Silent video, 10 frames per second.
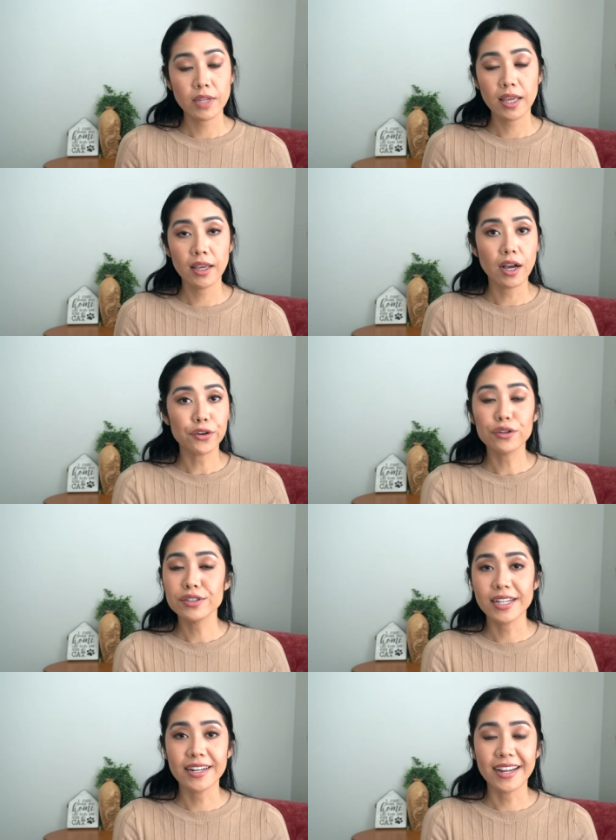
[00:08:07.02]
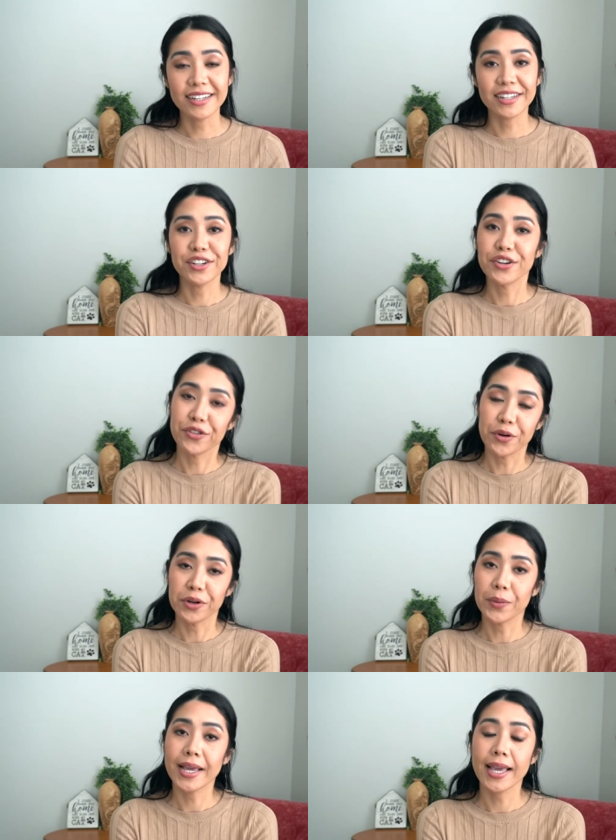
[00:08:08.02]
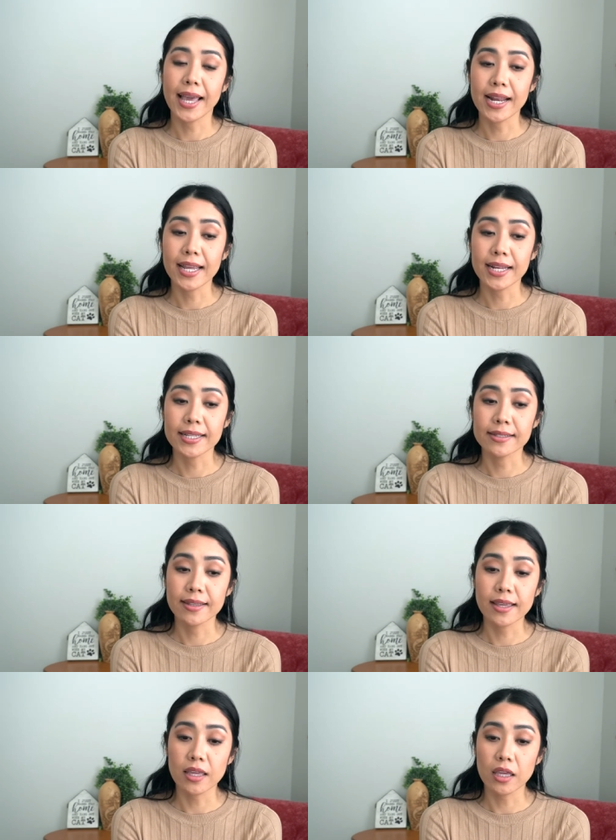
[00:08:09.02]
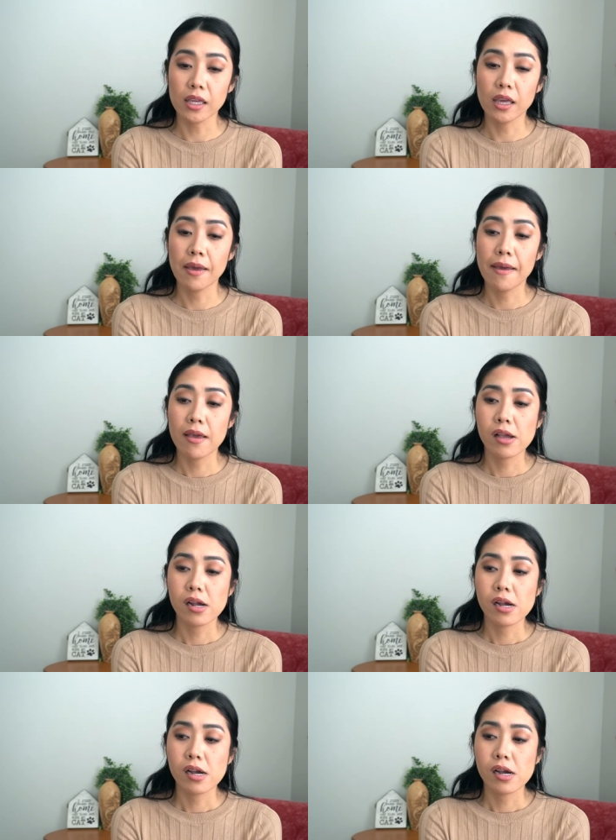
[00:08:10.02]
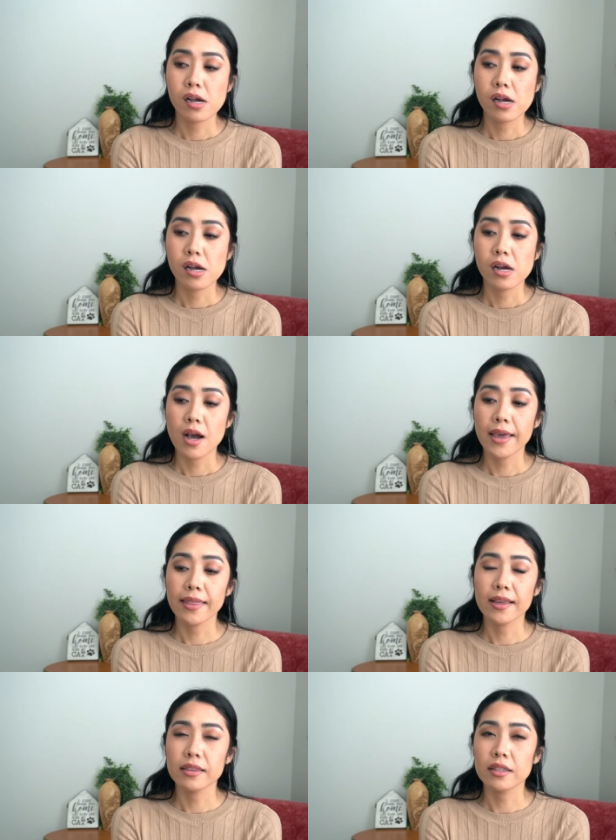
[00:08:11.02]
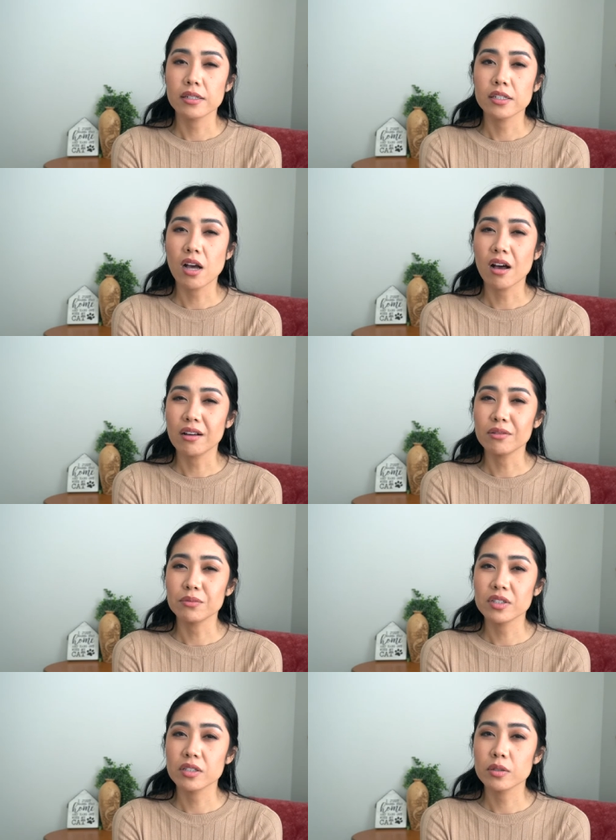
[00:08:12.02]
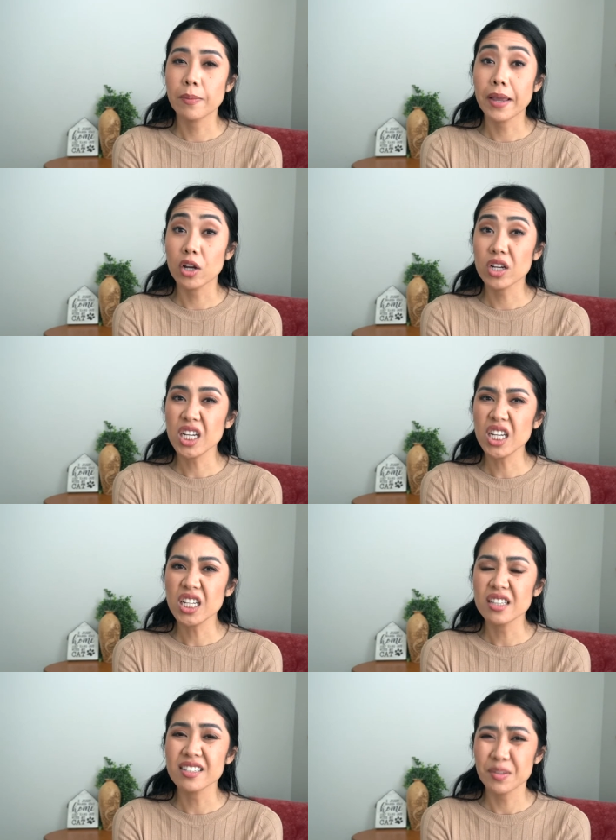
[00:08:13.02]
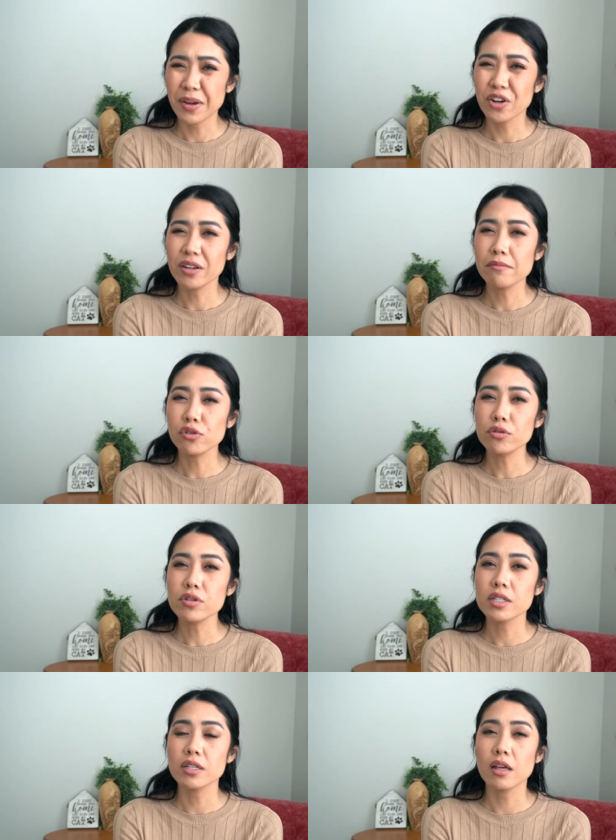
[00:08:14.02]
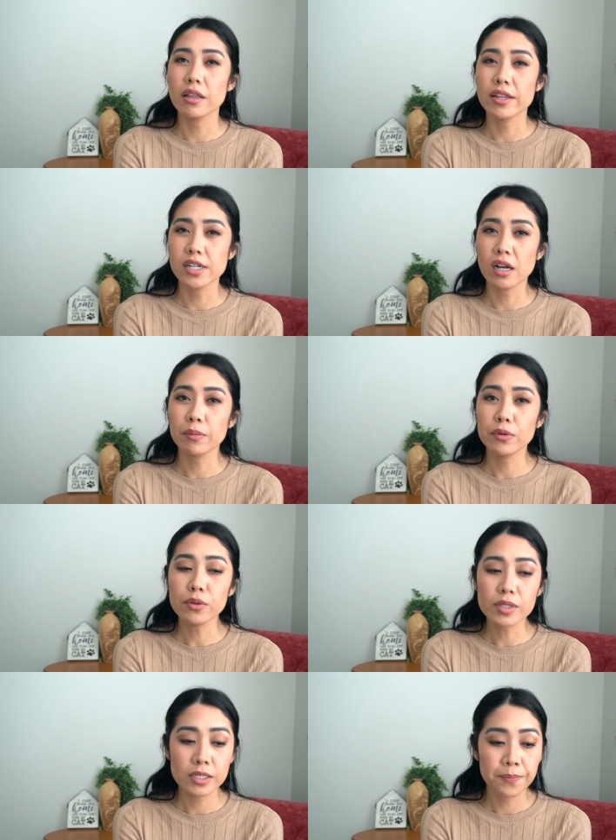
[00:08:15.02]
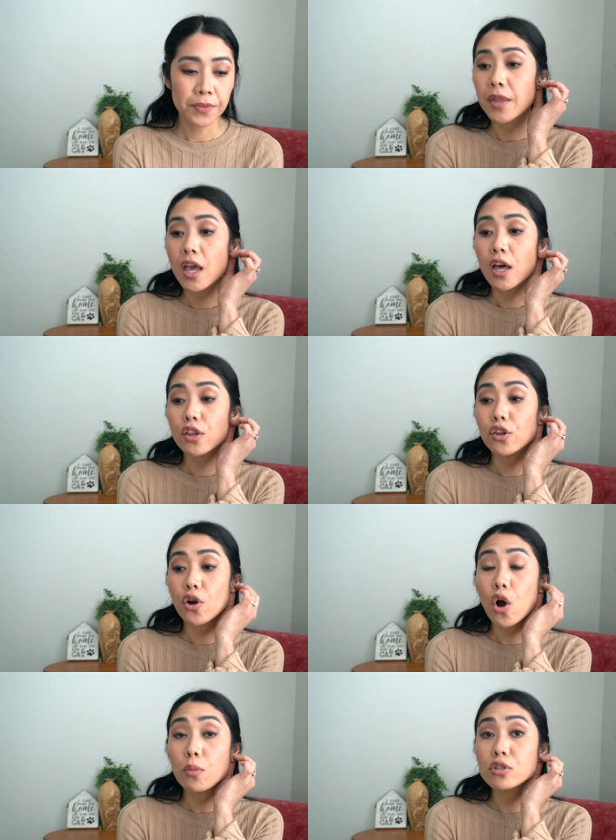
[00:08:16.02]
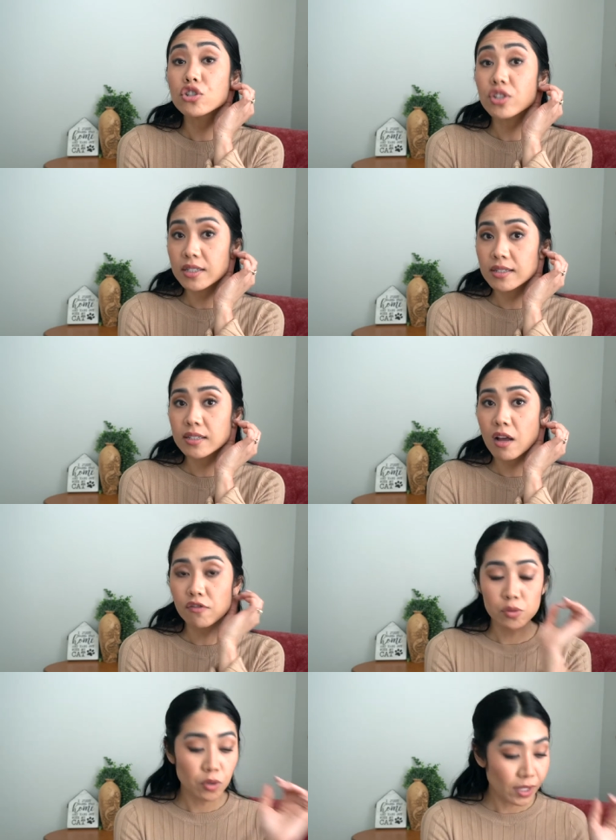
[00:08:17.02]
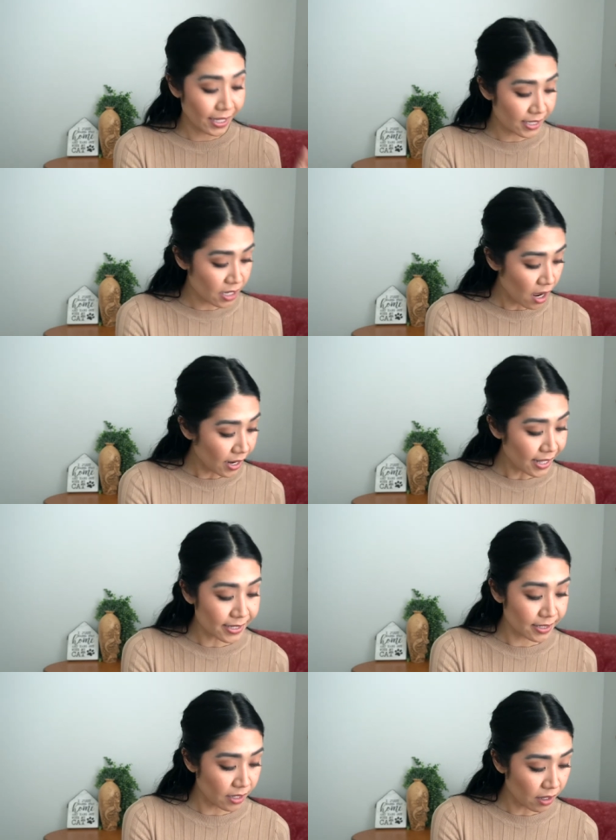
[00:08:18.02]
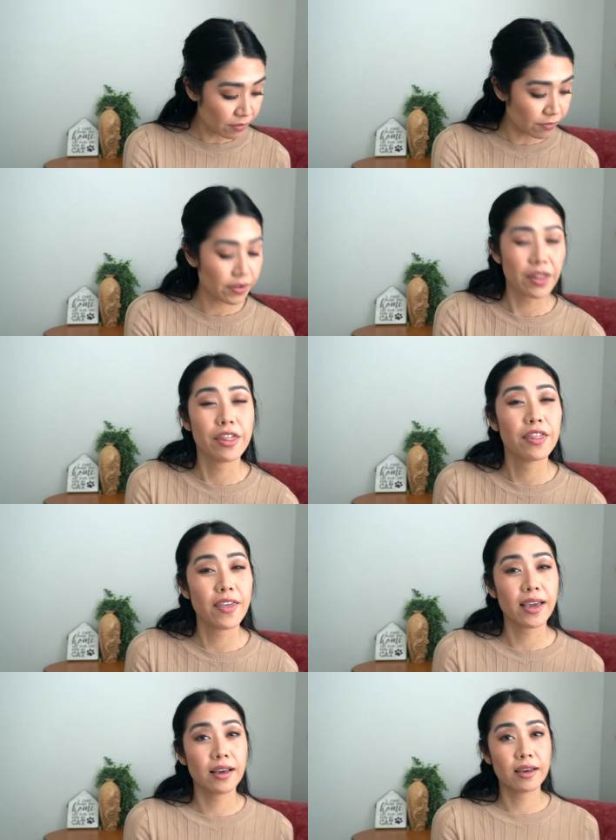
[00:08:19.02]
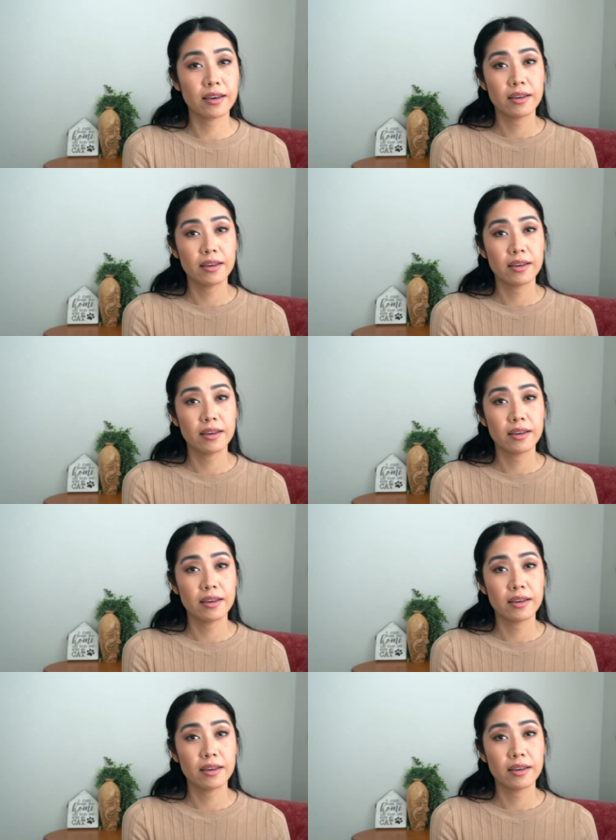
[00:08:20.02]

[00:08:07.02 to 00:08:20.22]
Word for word: it got old and I needed to throw it away and it is the, I think the Tom Sperry, the Sperry boots, uh, the duck boots. They're almost just as comfortable. It's not as of a thick